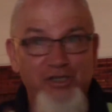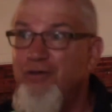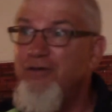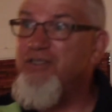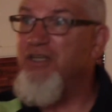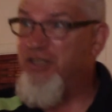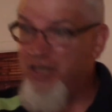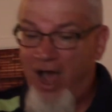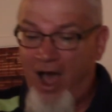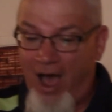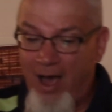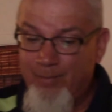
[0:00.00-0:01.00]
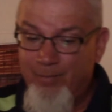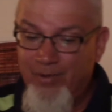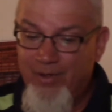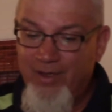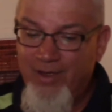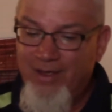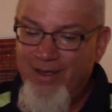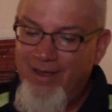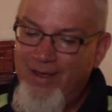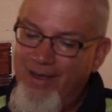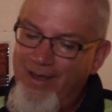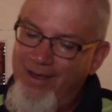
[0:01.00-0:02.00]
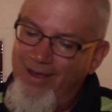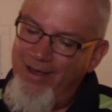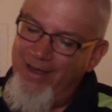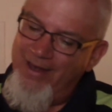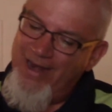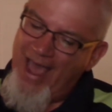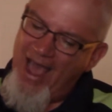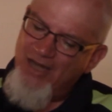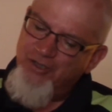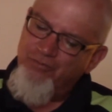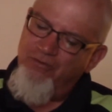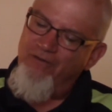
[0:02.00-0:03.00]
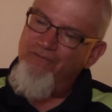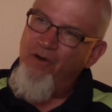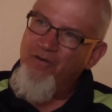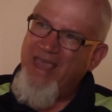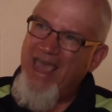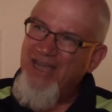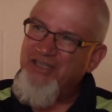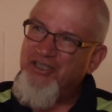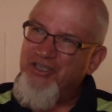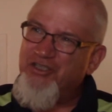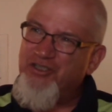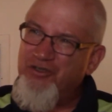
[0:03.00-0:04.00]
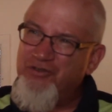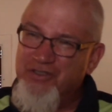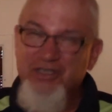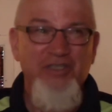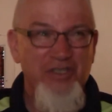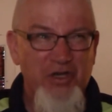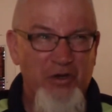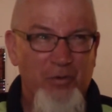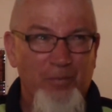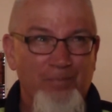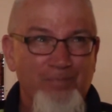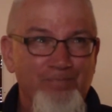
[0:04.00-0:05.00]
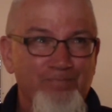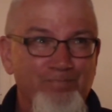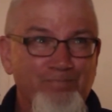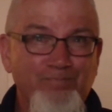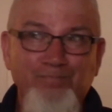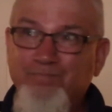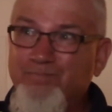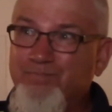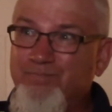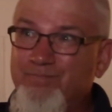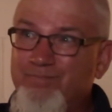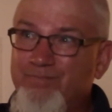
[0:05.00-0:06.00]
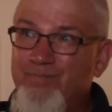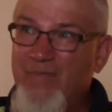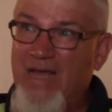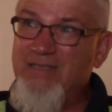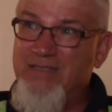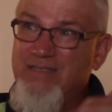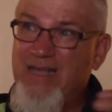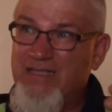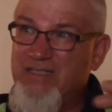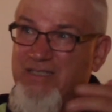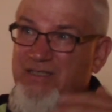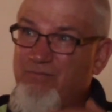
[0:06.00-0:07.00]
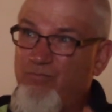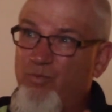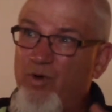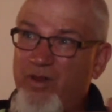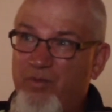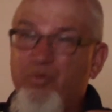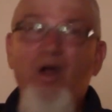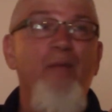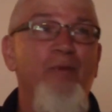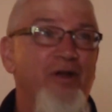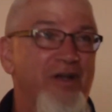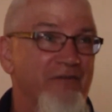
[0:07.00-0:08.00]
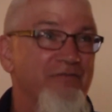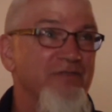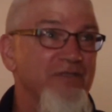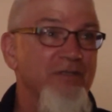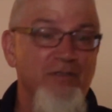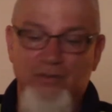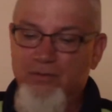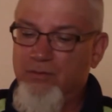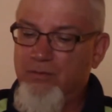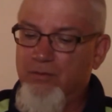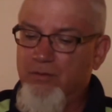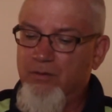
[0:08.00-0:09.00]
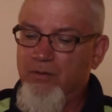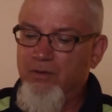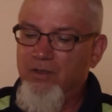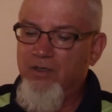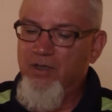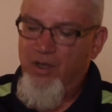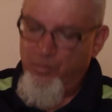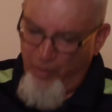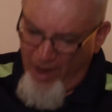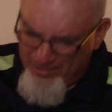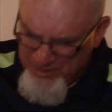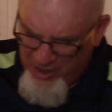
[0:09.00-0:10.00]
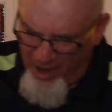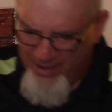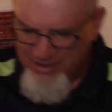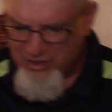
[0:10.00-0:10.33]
choose a job, an actual vocation chooses you. That's, that's one of the primary differences. Perhaps God